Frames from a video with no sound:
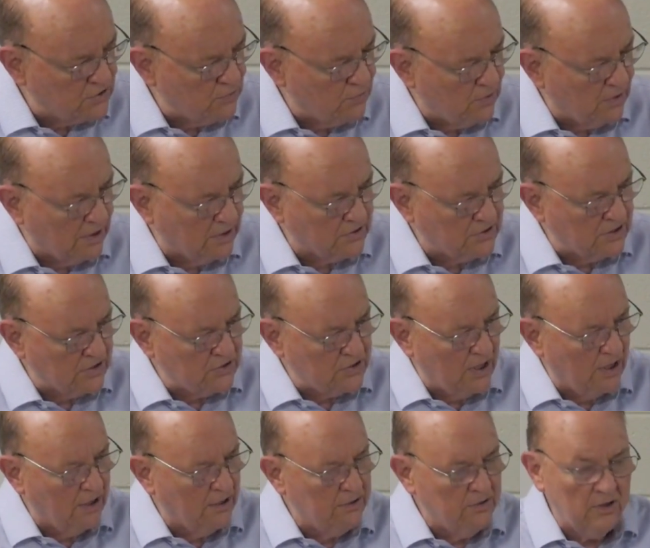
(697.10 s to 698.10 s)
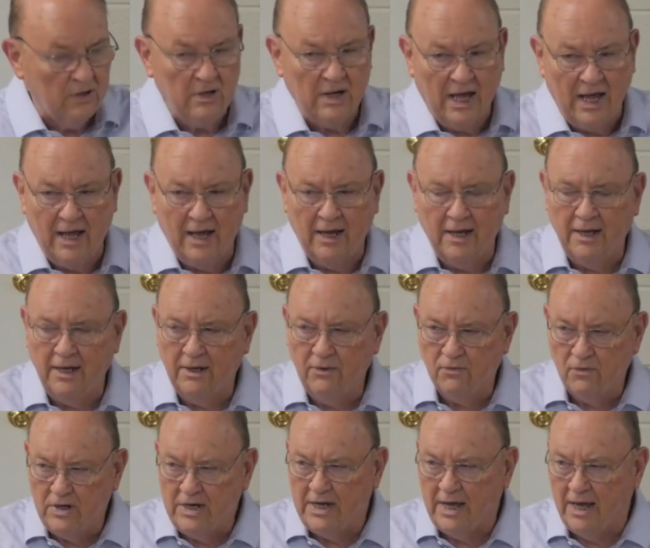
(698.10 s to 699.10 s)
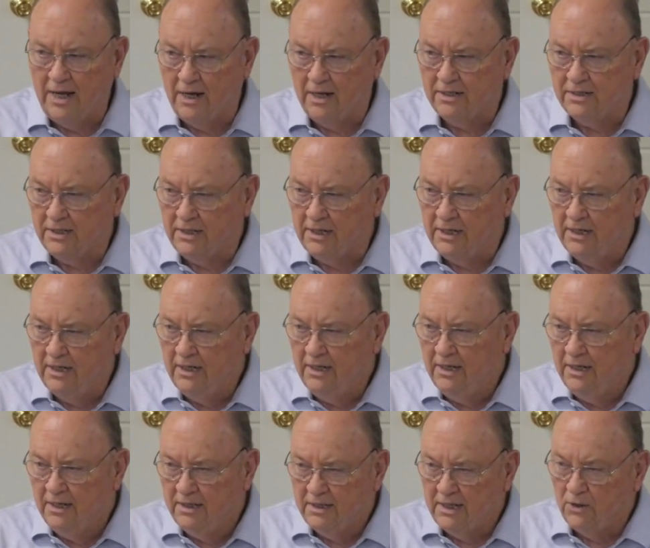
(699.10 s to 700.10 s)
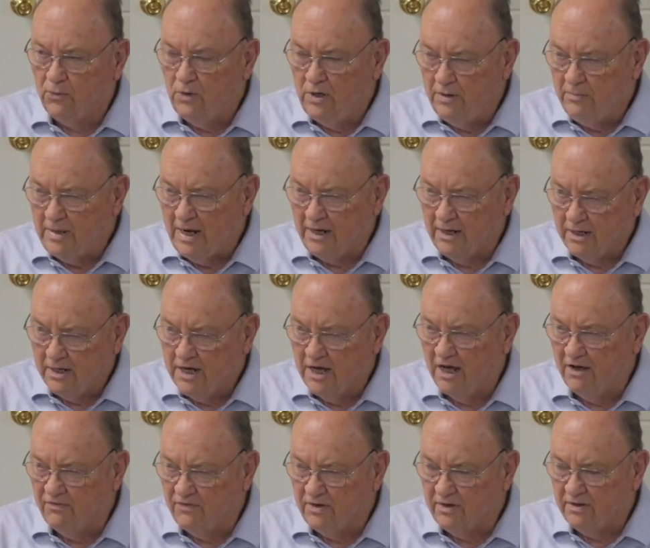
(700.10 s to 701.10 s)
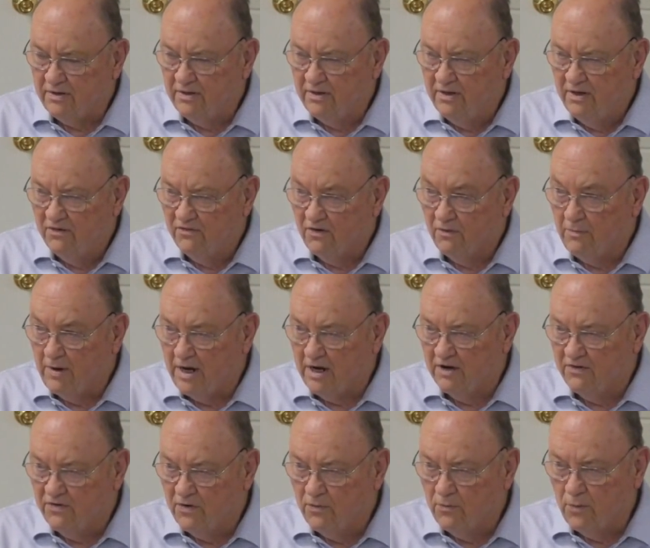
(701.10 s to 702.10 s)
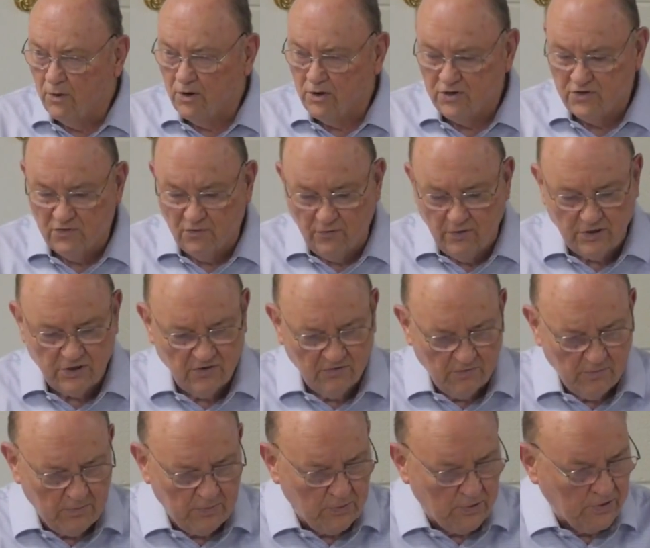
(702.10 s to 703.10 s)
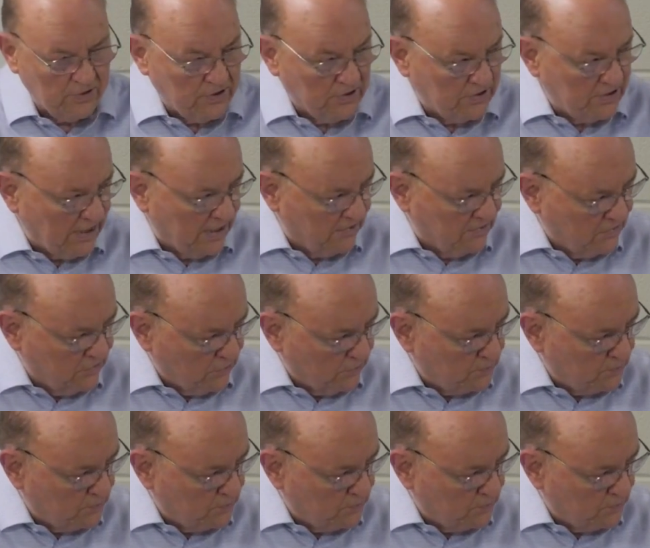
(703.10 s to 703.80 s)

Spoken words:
was this underlying reality that we'd made a covenant. For better, for worse, for richer, for poorer, to death do